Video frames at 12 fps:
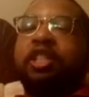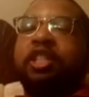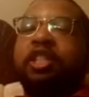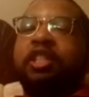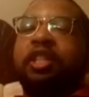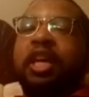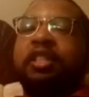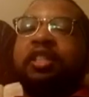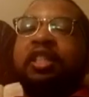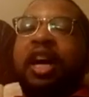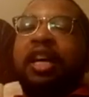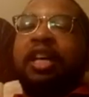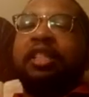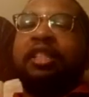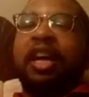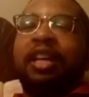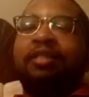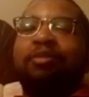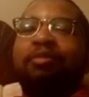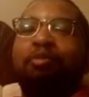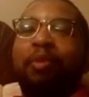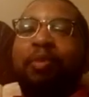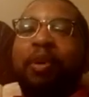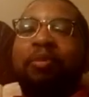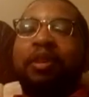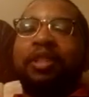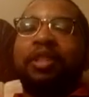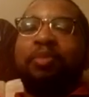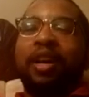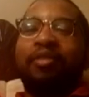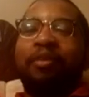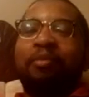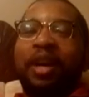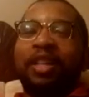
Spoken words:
It's not what people expect from Mike